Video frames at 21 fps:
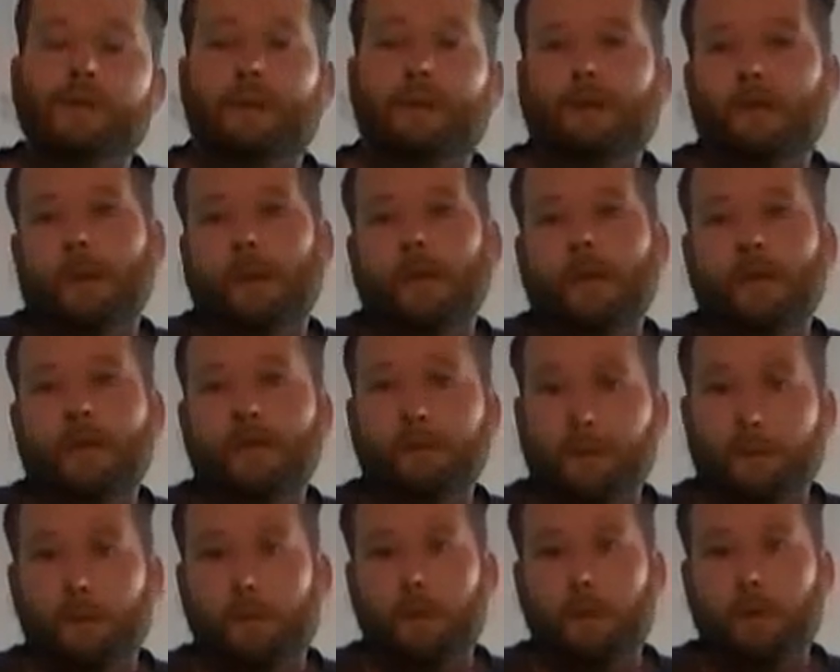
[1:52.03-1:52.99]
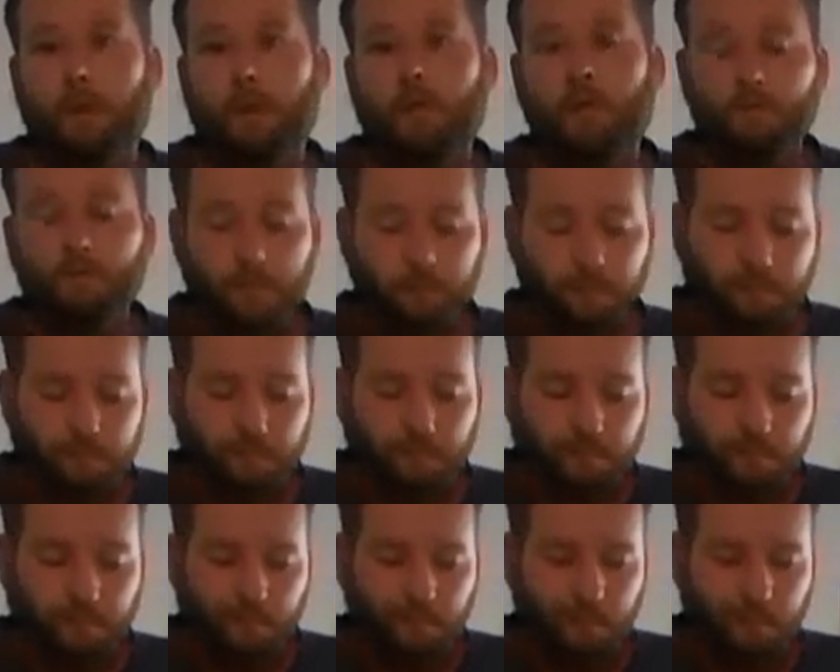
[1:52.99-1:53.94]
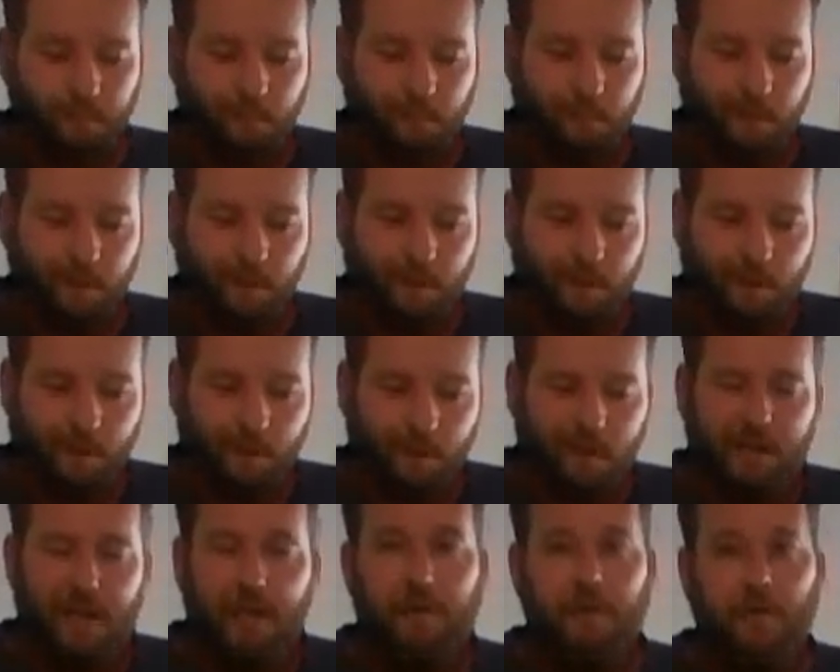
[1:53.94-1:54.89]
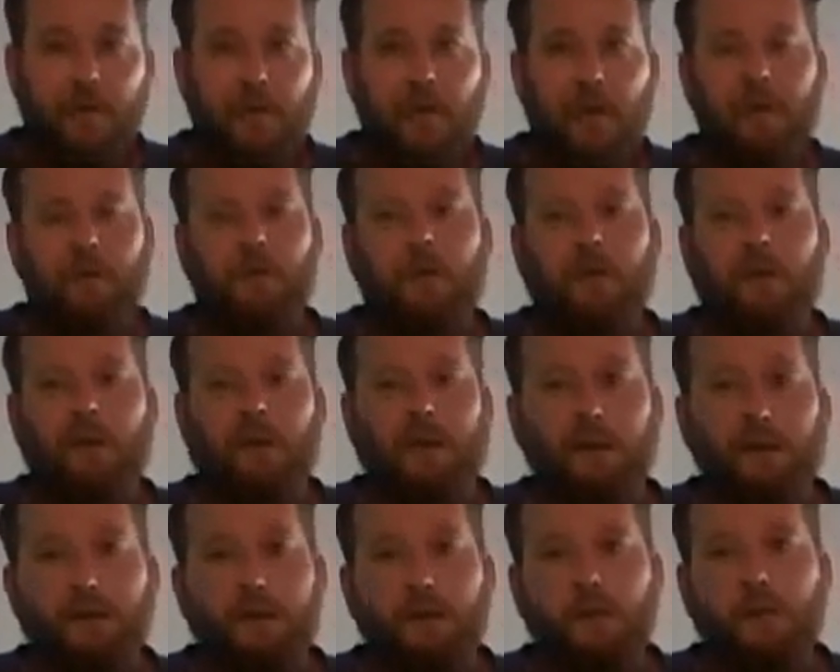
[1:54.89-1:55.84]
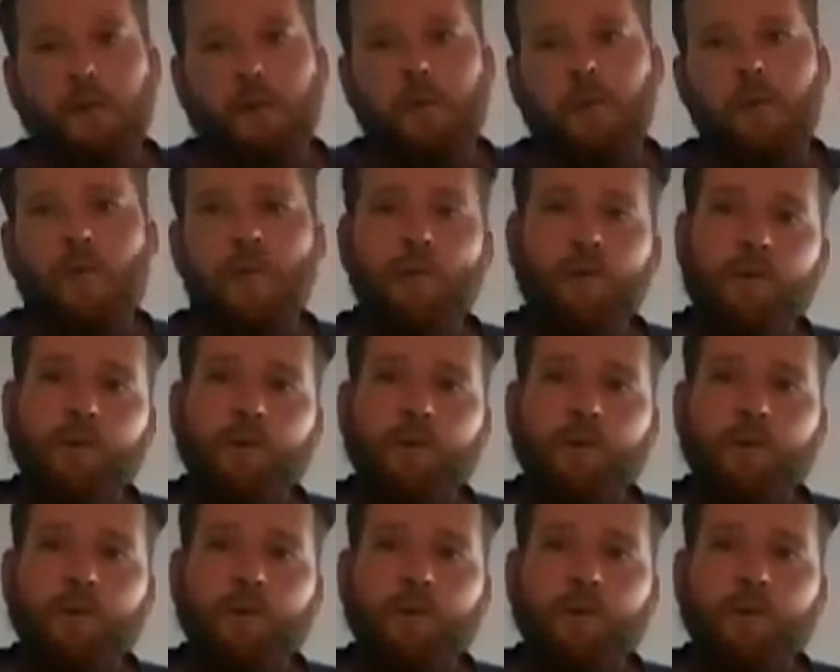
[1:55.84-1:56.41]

is going to make you feel ill. There's nothing you're going to react to.